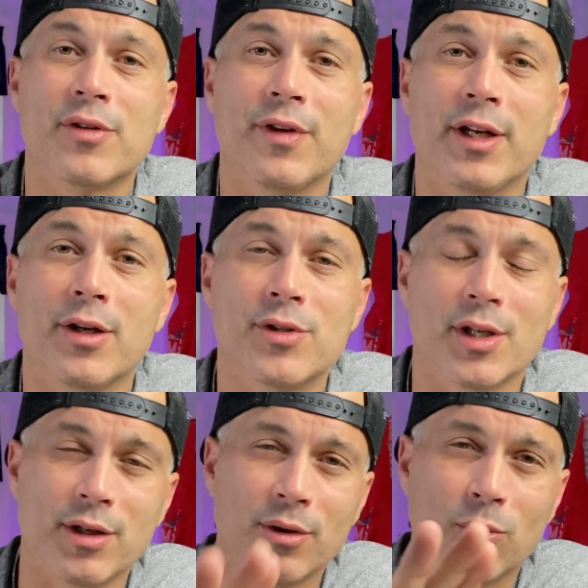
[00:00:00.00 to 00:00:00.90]
videos
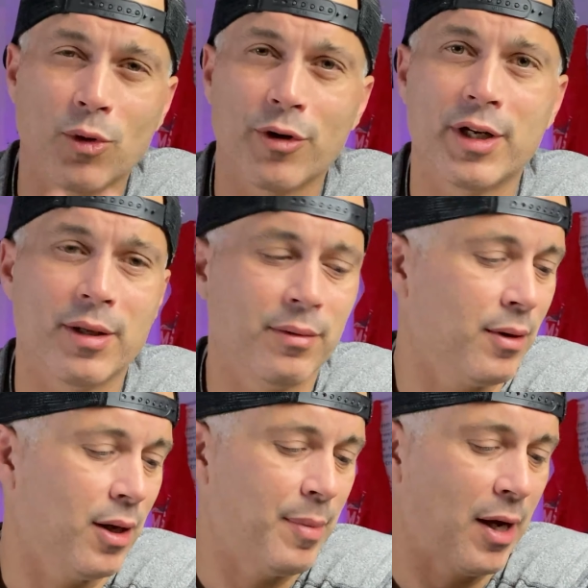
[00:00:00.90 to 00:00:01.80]
and you're worrying
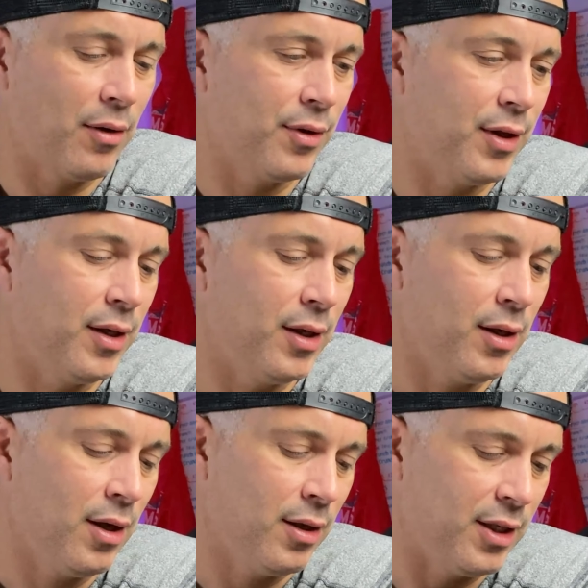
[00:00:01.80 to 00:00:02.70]
about the
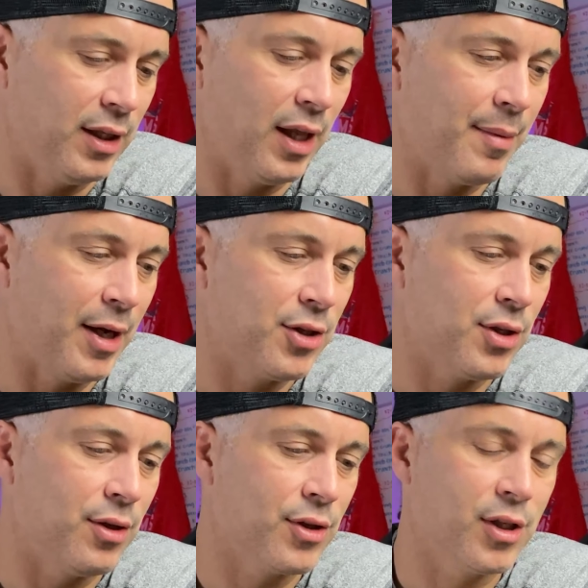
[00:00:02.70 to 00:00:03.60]
delamination
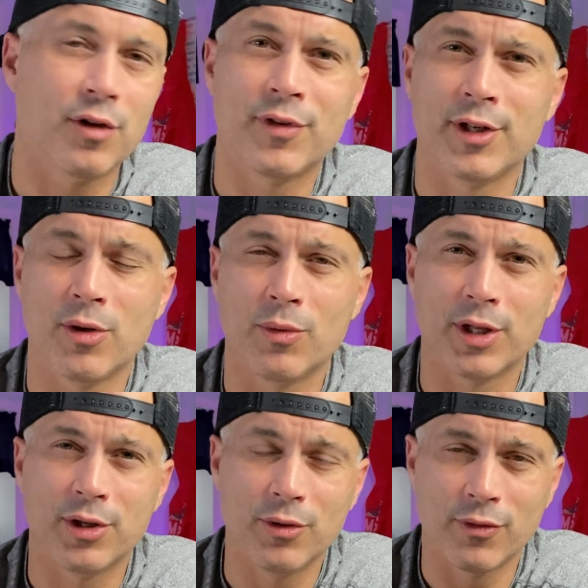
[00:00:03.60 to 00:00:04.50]
yourself, I know when the
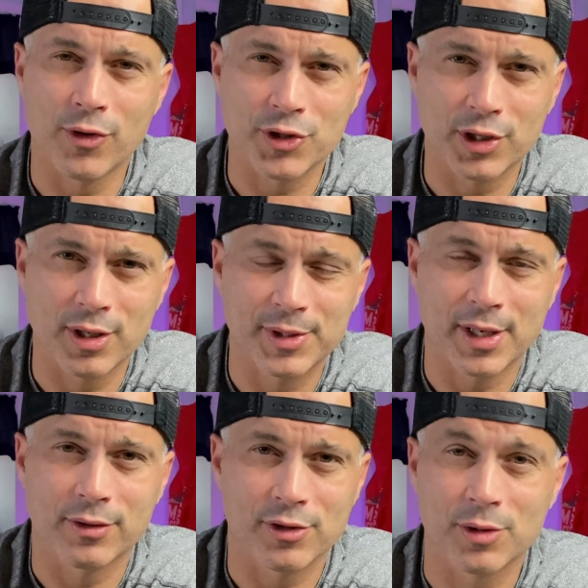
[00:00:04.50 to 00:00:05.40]
new version comes
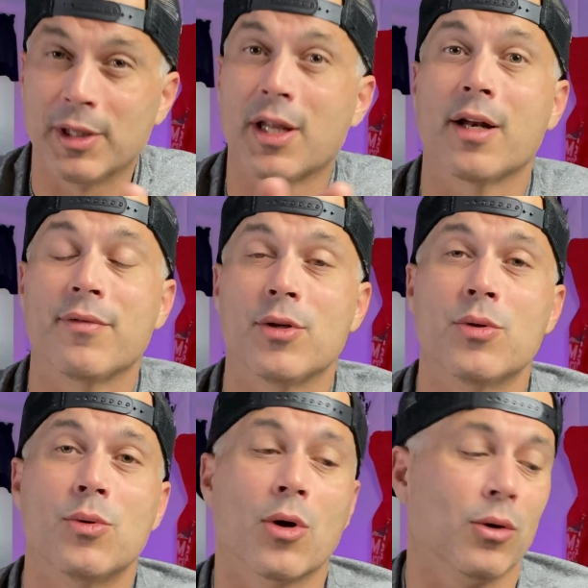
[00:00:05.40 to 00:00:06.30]
out, there's gonna be a lot of you
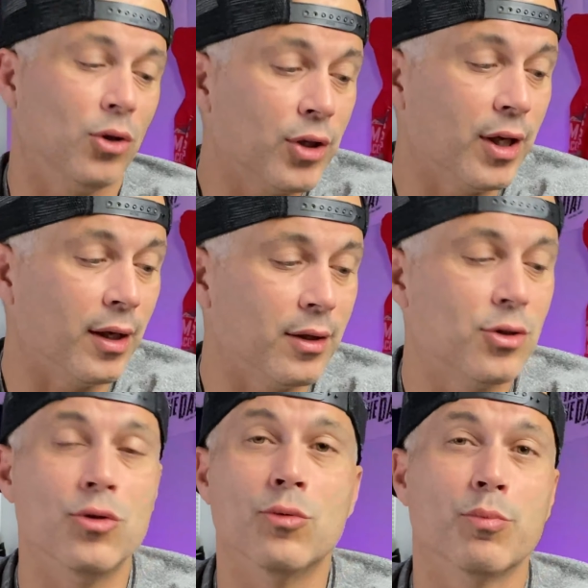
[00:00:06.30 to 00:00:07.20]
who are looking
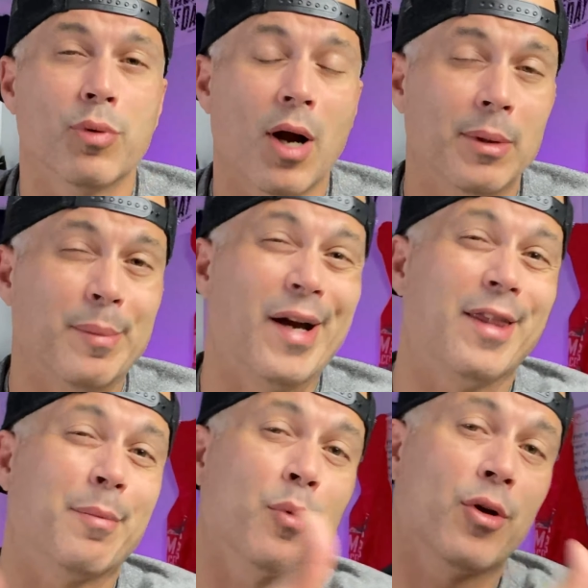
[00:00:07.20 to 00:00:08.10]
to probably buy
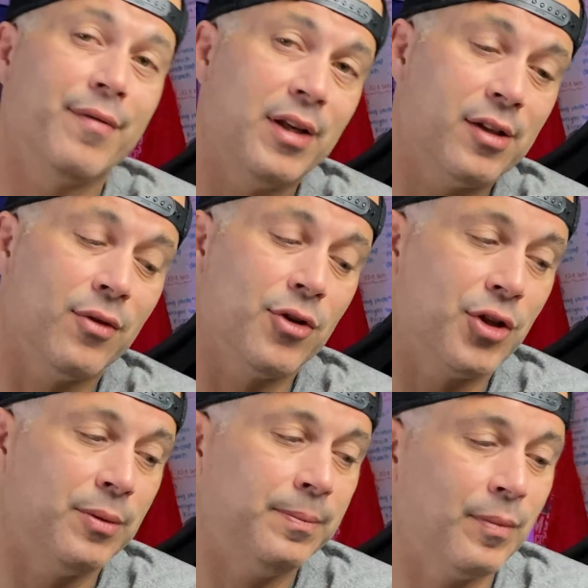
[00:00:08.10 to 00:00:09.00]
the previous version.